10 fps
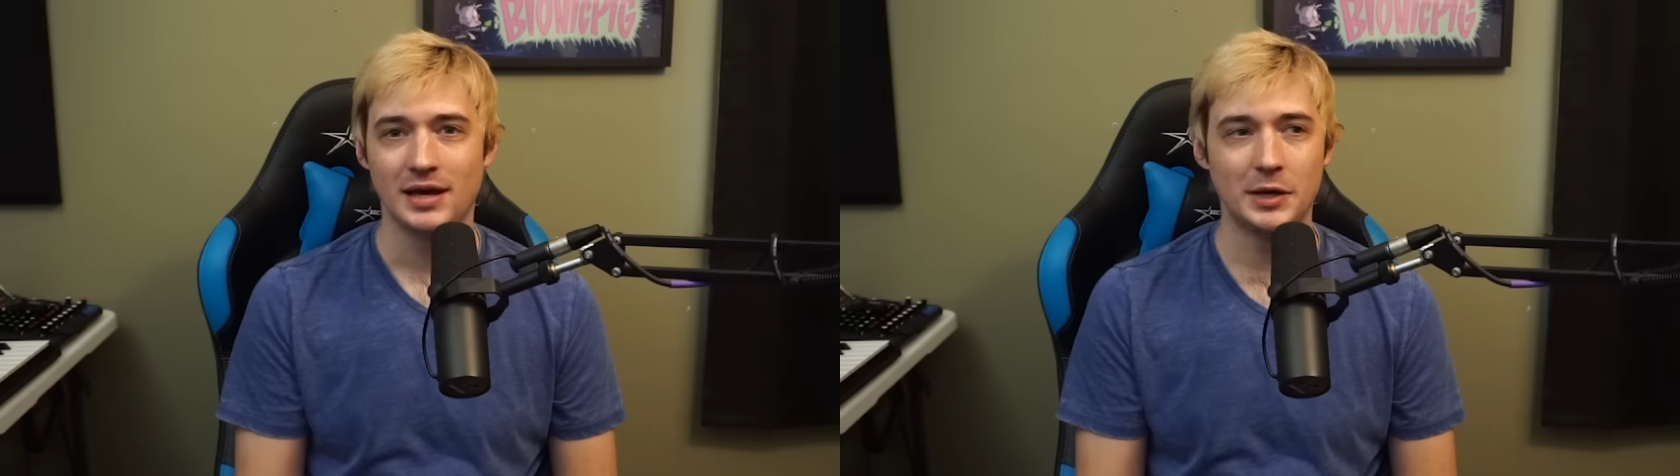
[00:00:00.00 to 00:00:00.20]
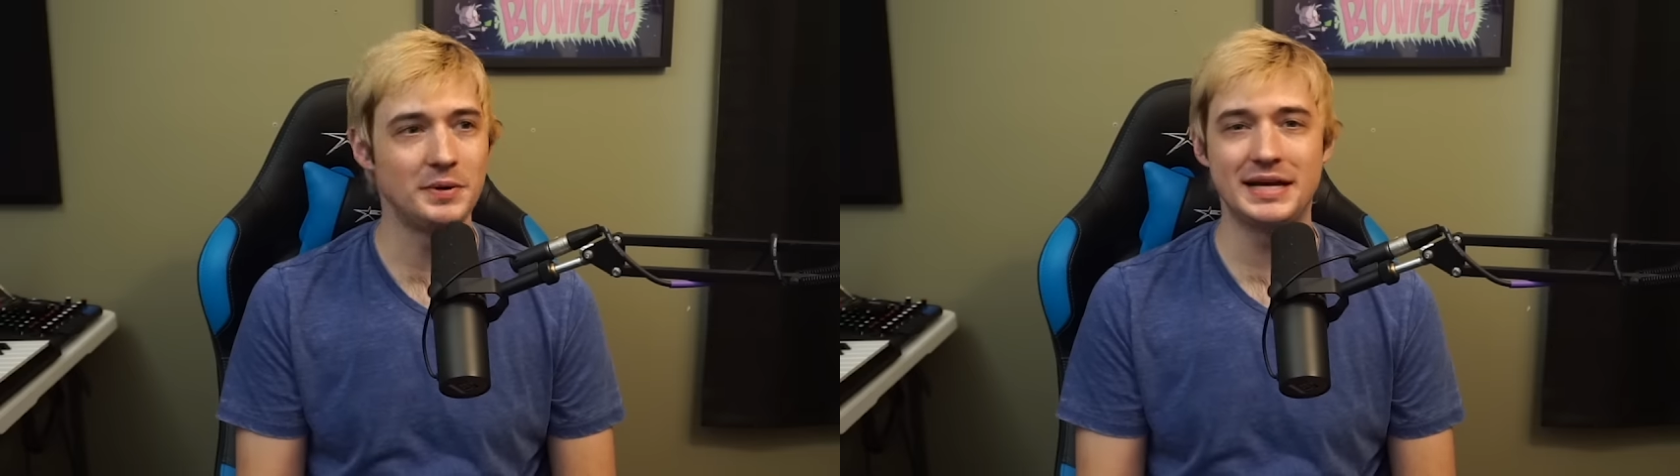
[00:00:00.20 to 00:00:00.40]

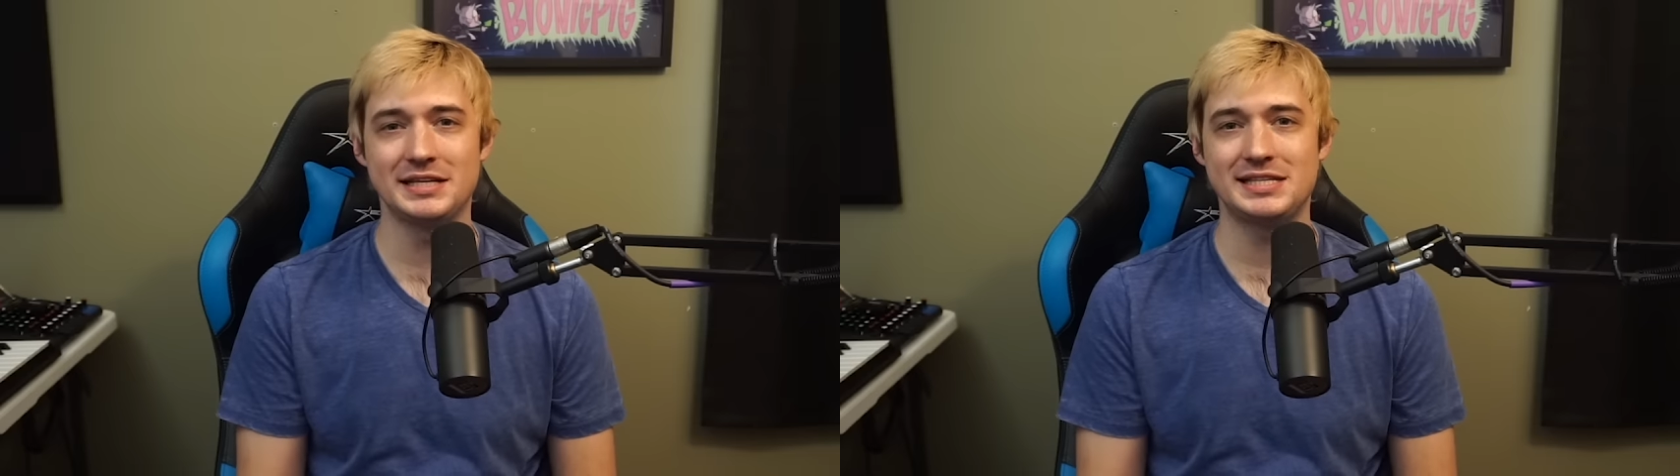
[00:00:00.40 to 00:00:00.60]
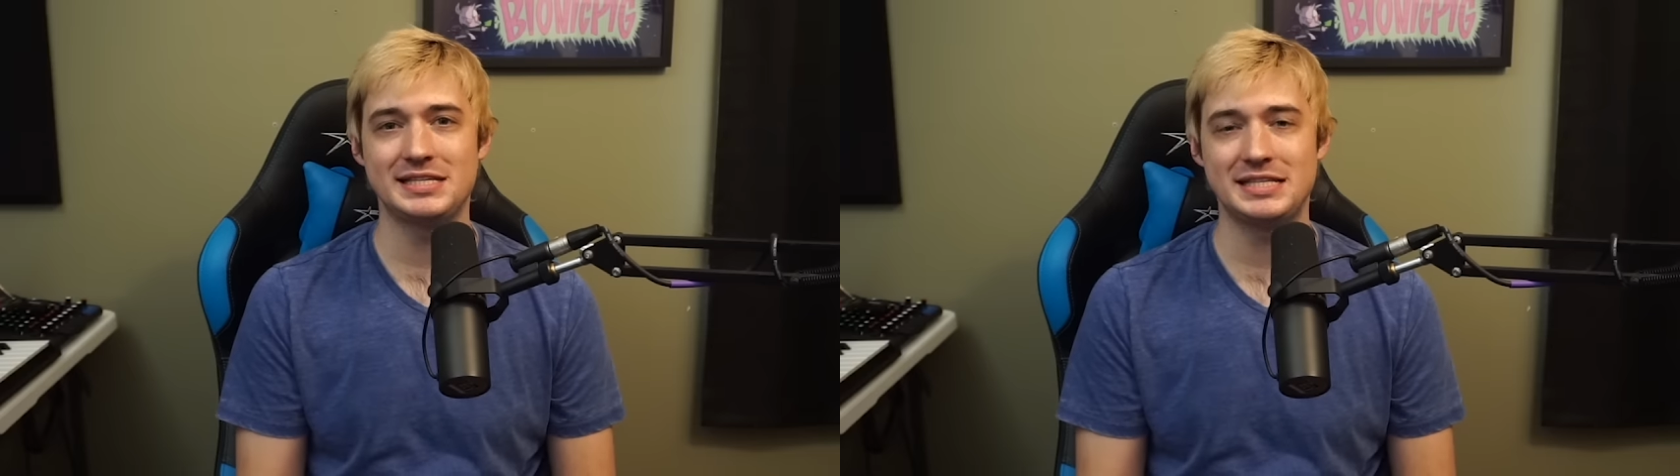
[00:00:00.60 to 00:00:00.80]
He would
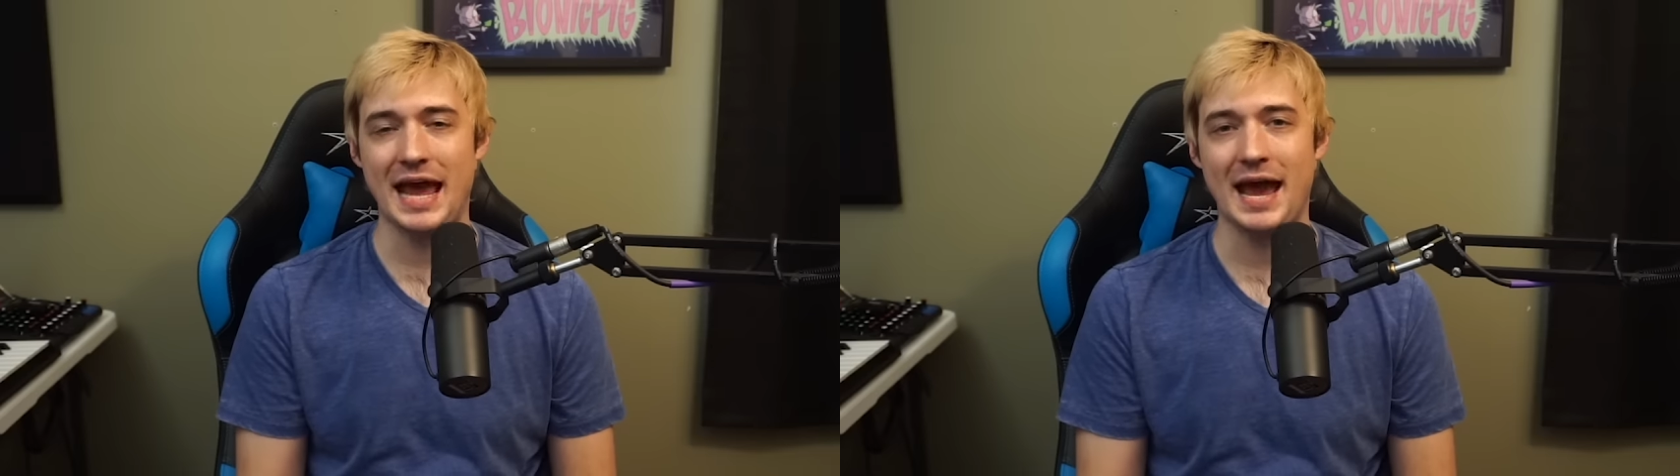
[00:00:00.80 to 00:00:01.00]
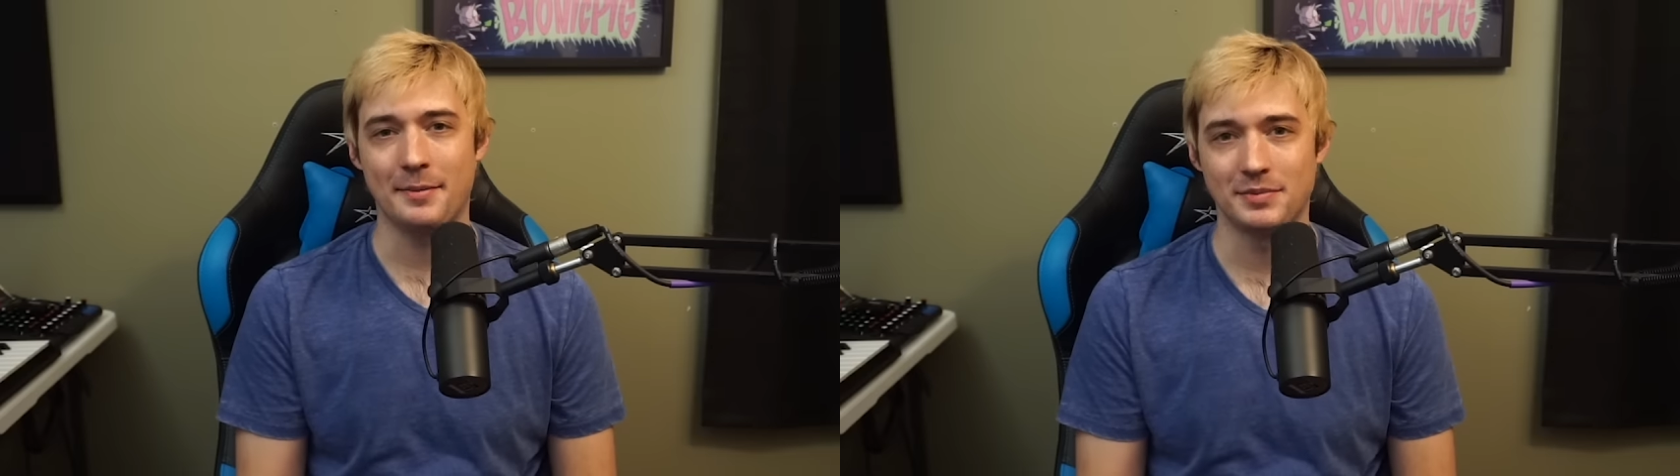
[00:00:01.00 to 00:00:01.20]
get
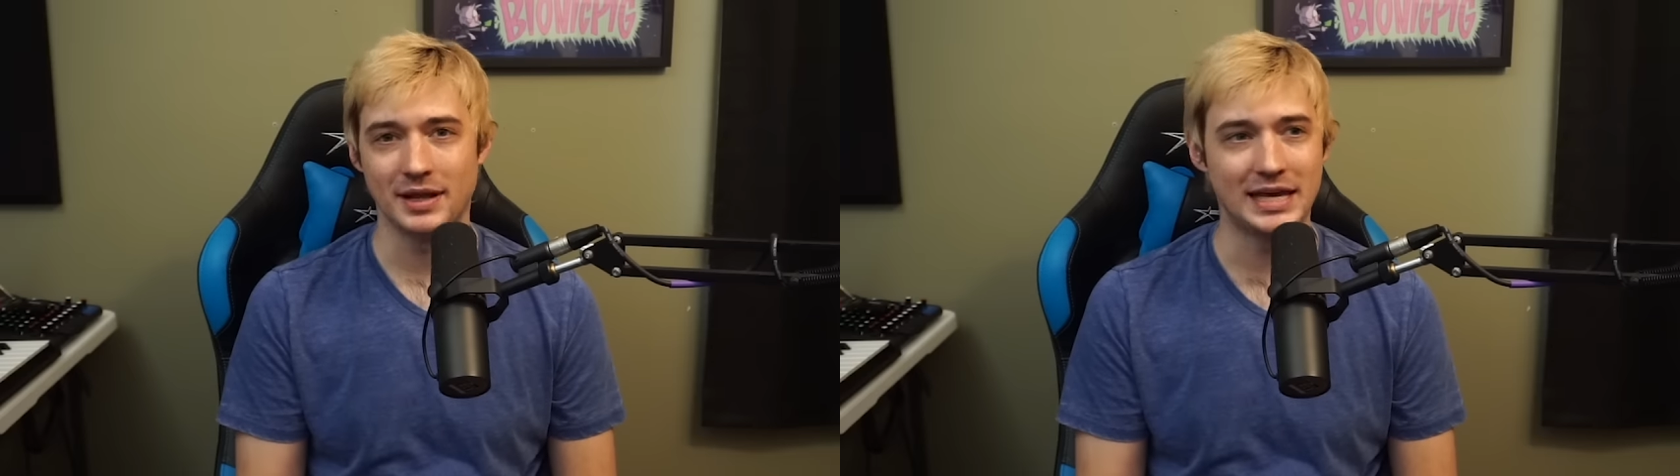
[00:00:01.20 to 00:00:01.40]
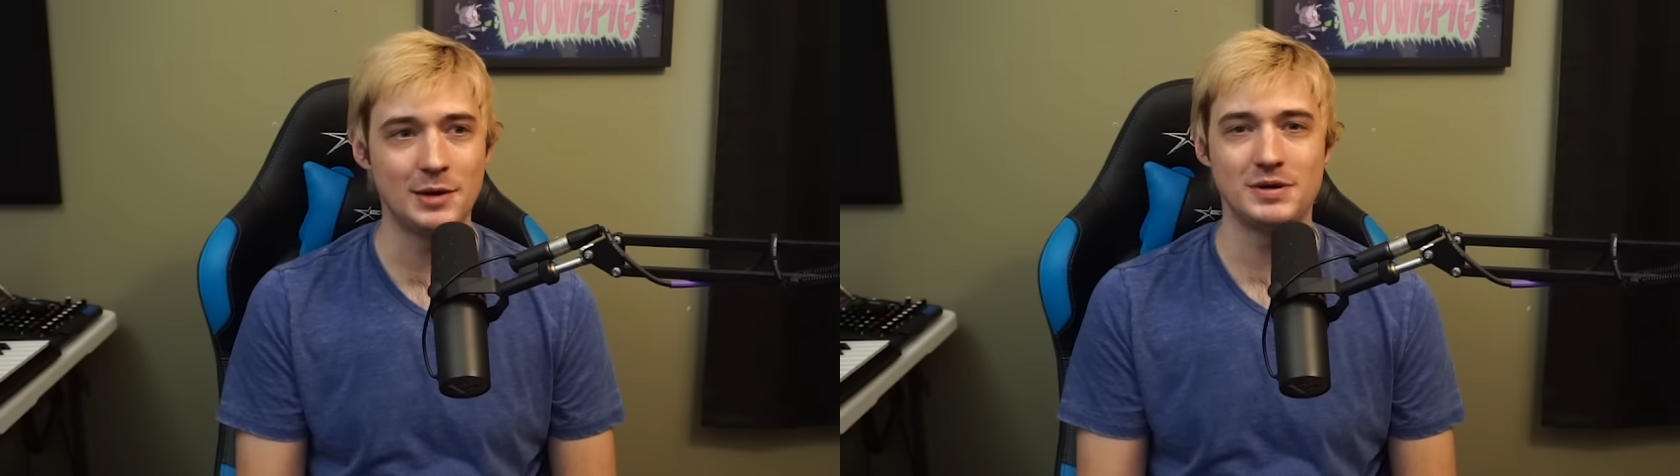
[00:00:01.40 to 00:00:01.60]

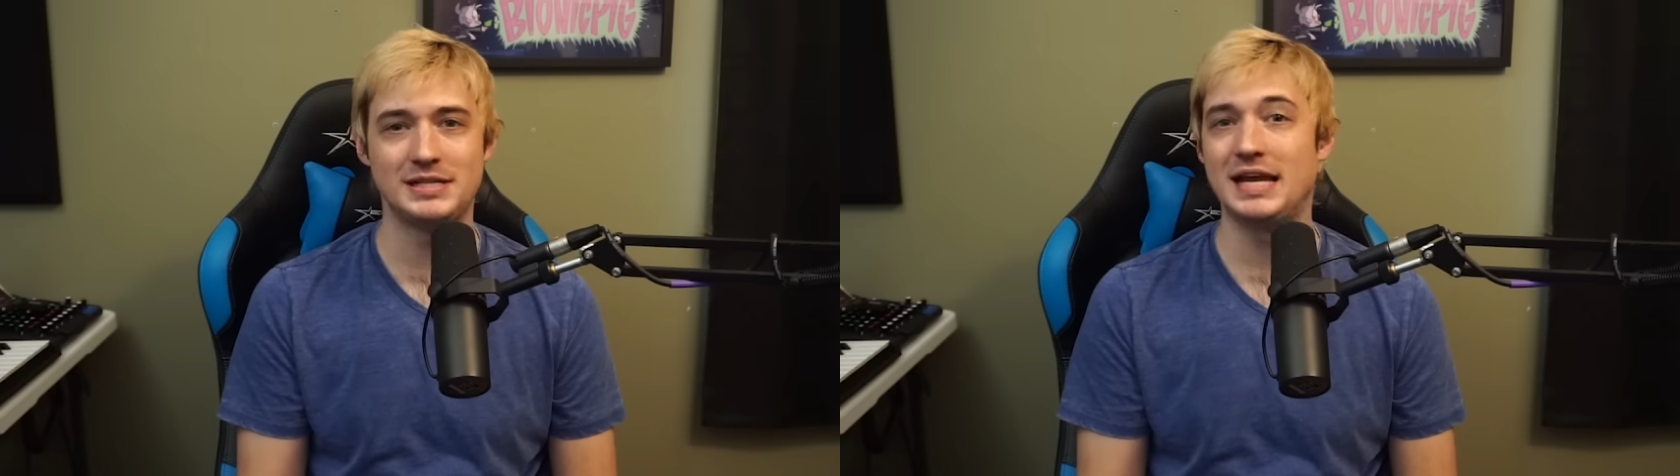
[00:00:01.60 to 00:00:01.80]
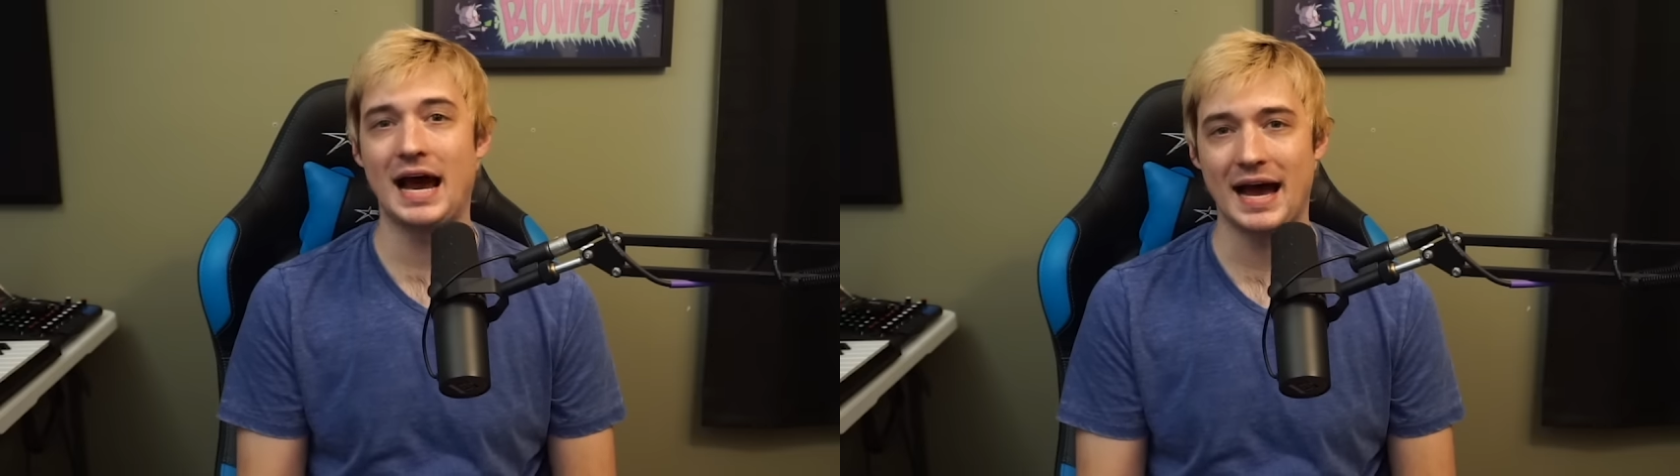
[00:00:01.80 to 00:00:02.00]
stabbed. Like, he
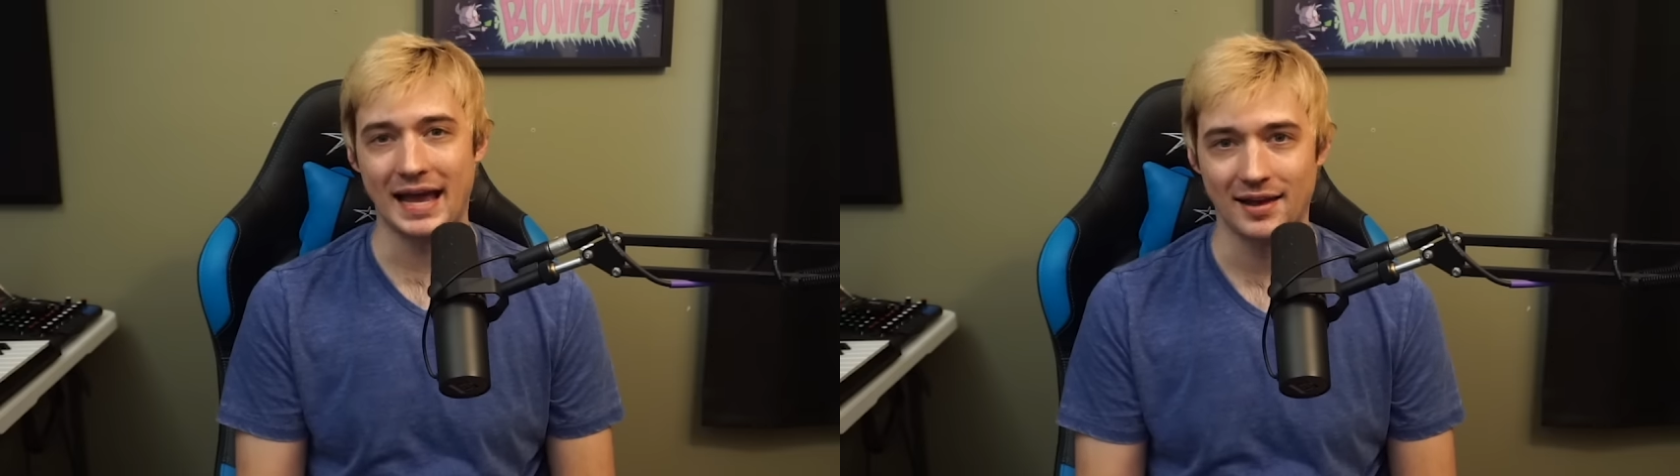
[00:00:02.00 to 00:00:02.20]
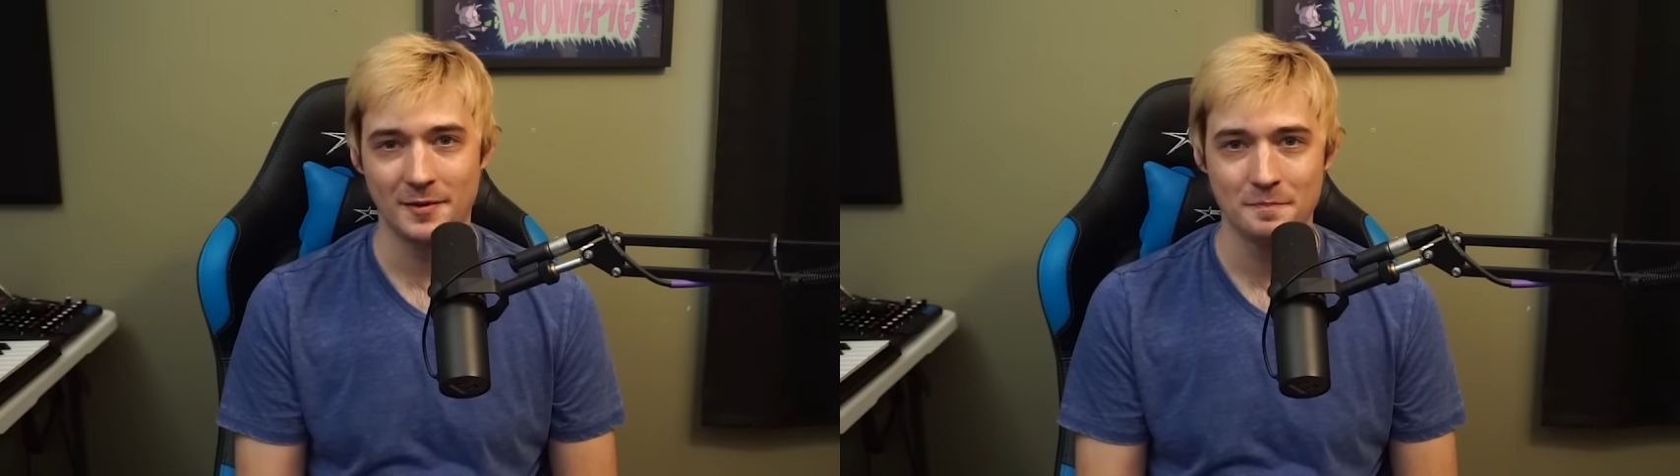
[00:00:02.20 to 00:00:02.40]
would die.